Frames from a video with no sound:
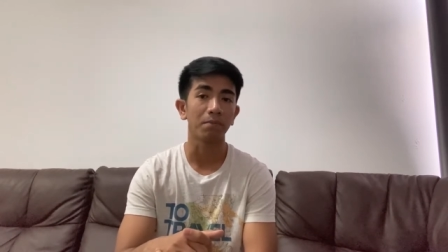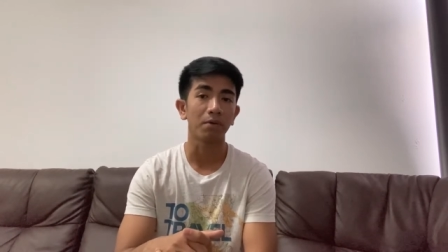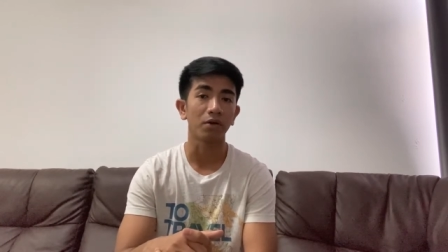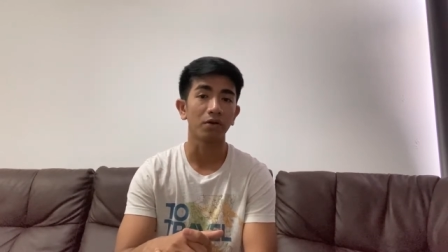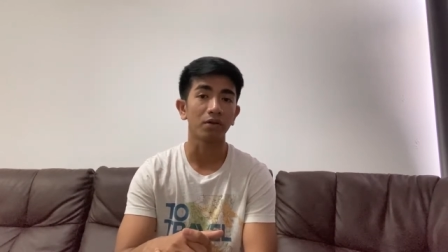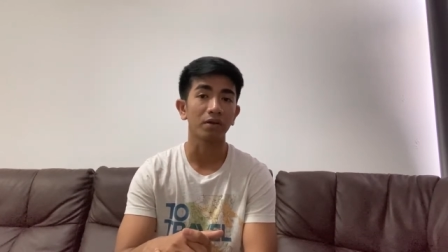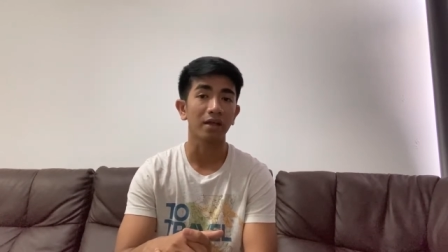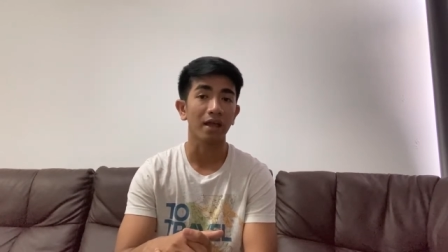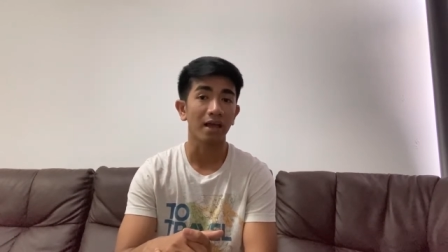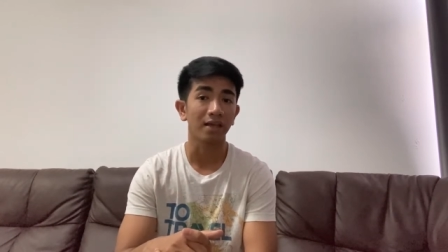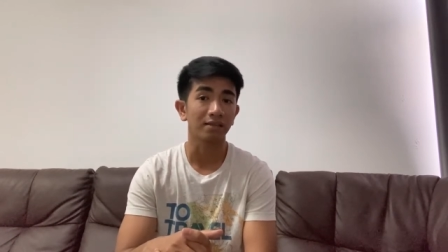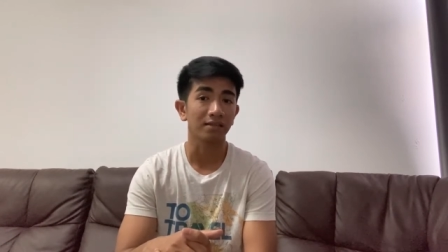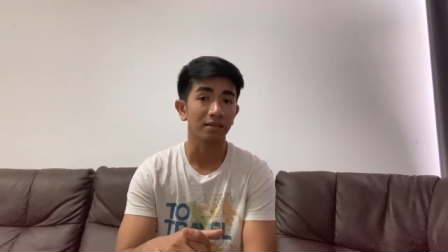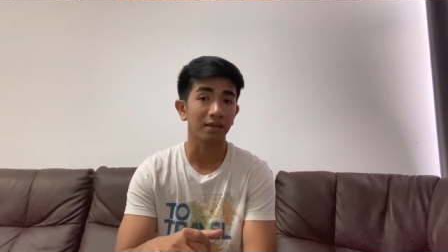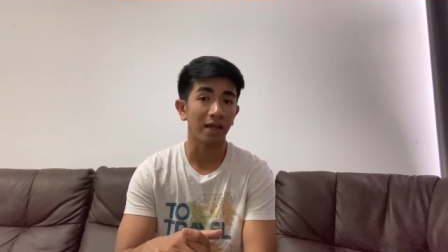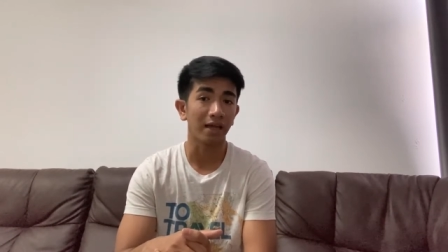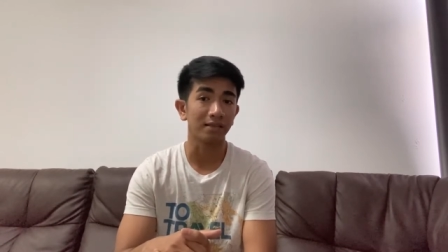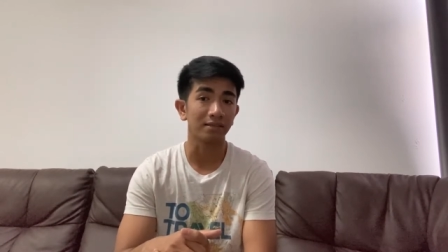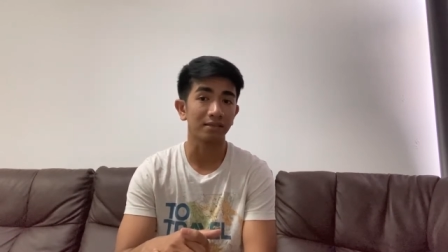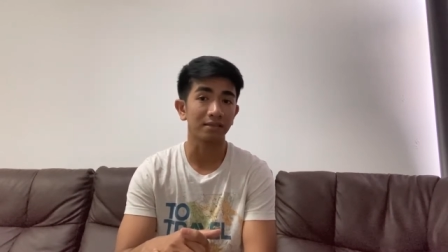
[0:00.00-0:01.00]
on the casket
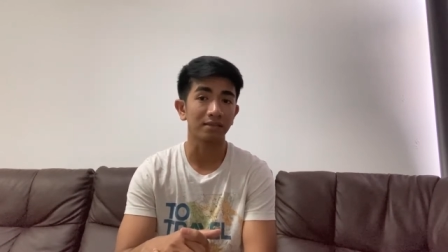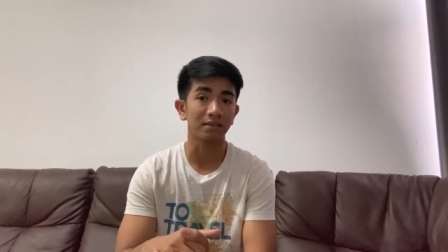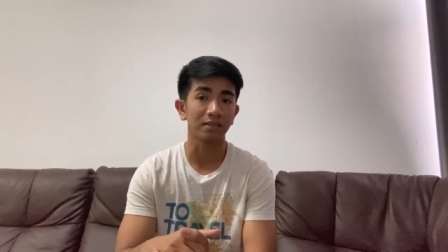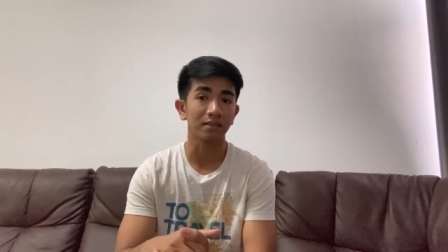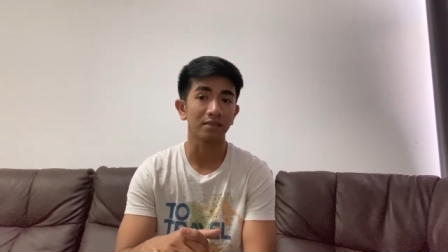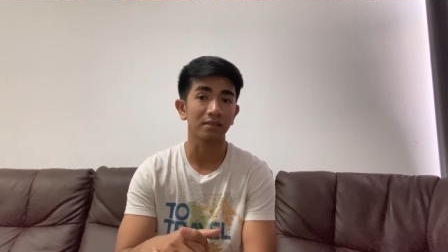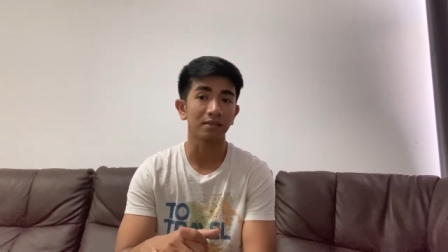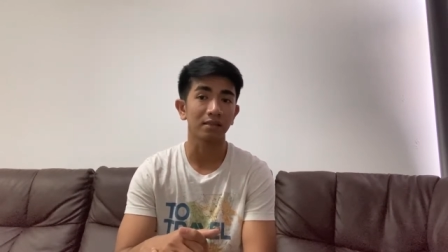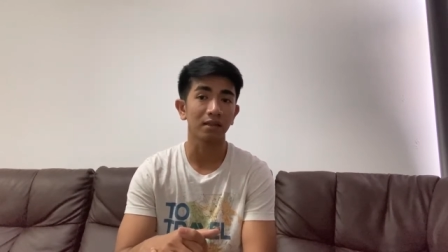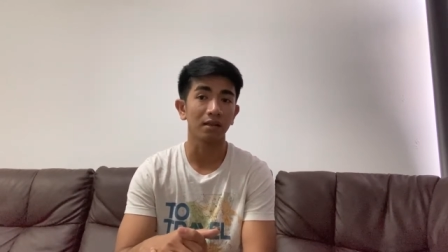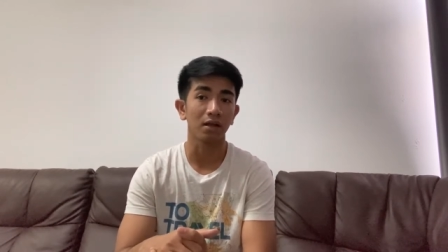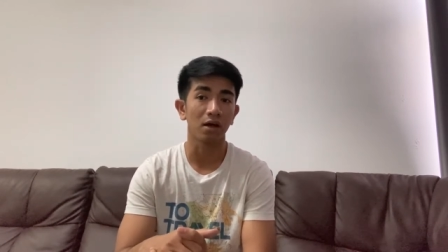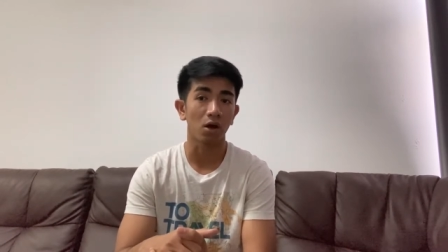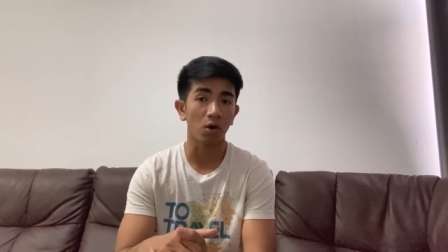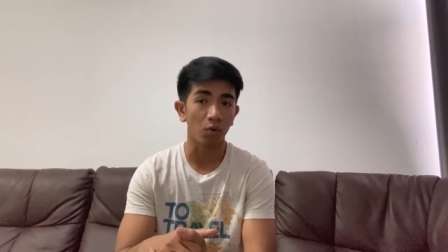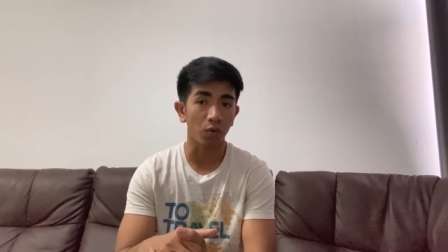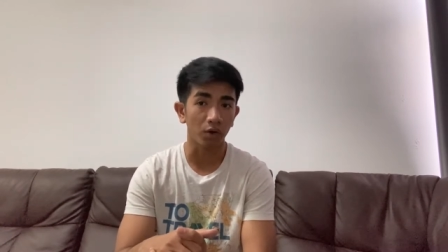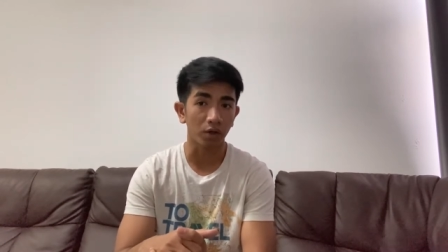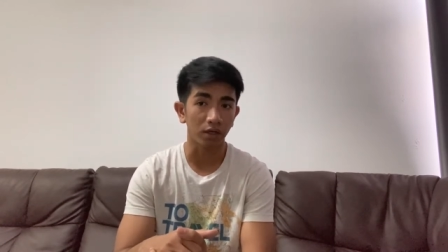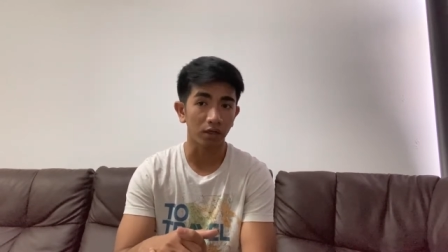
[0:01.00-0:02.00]
as it is
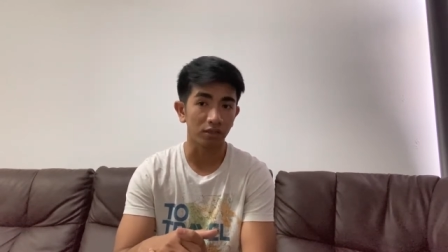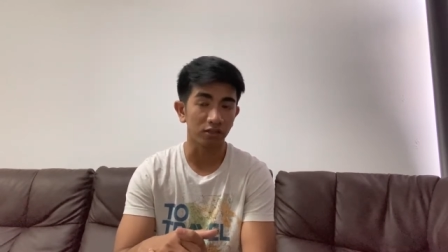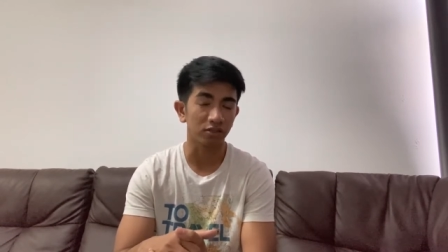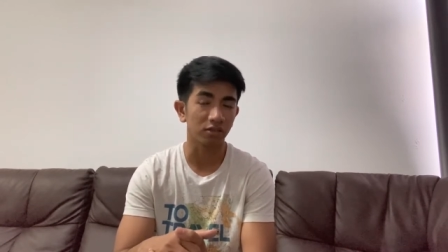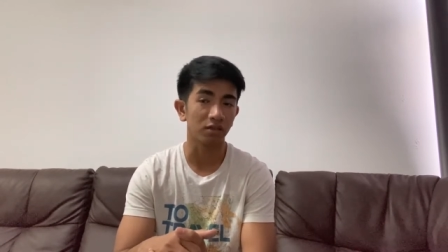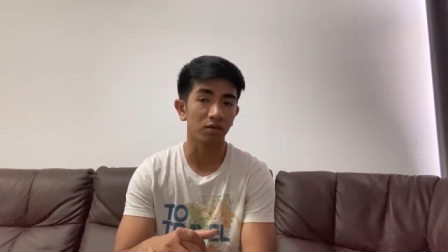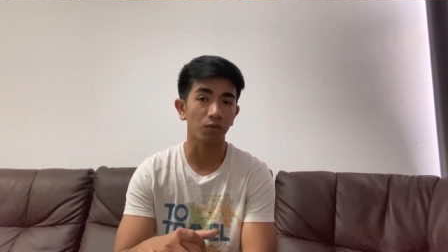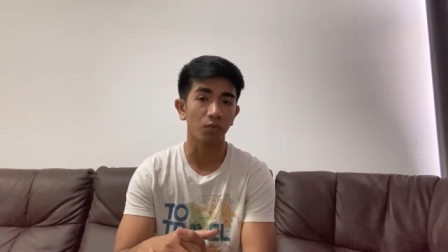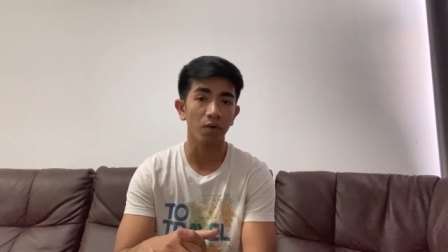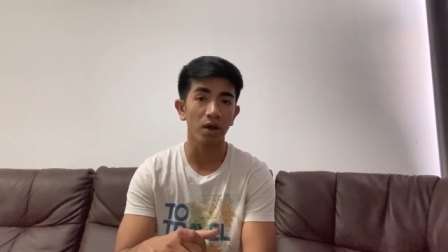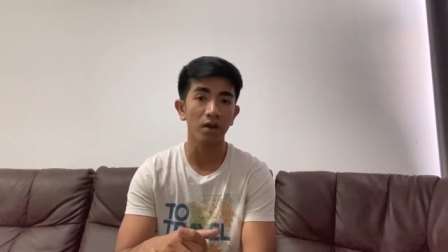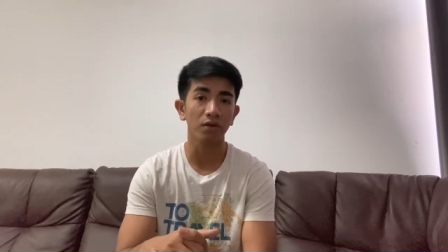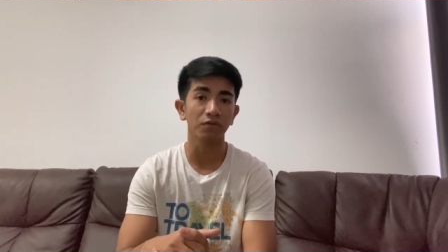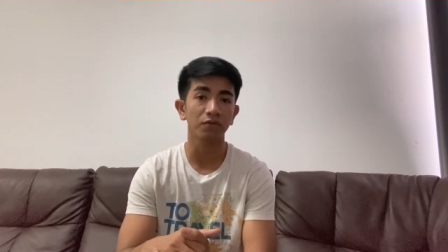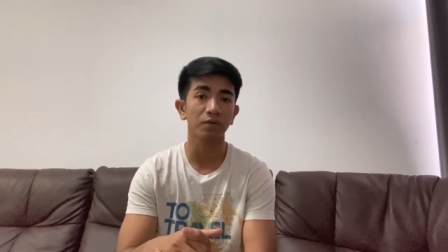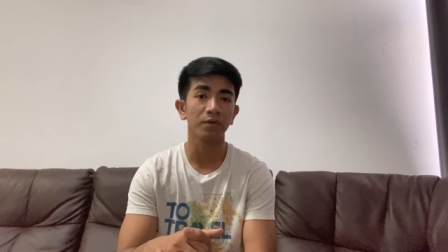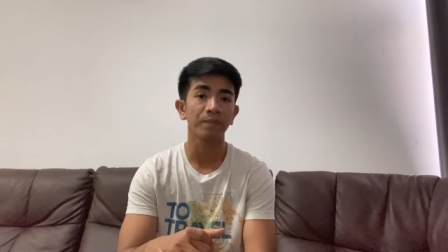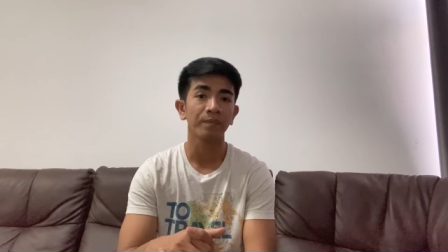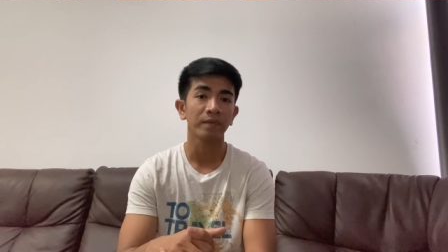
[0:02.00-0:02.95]
lowered into the grave.